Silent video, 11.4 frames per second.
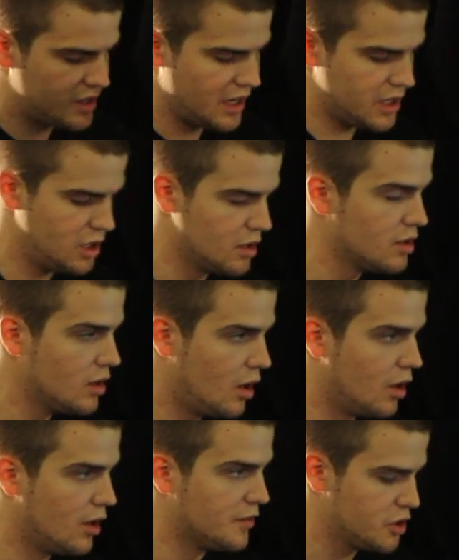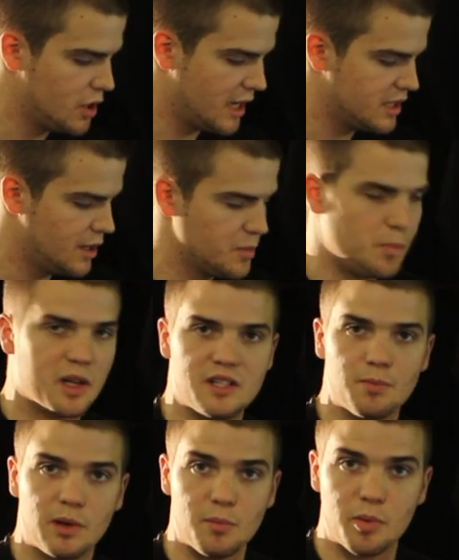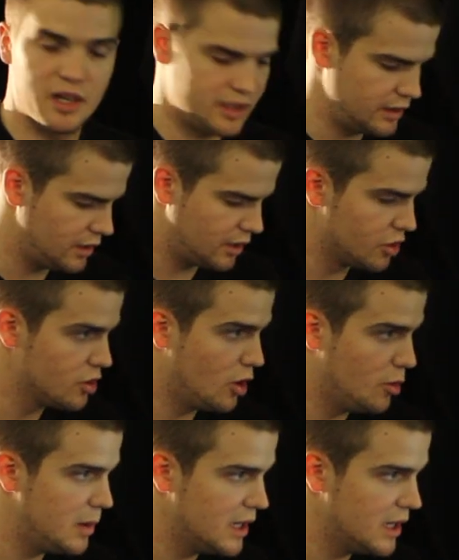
section of Traktor by simply pressing the control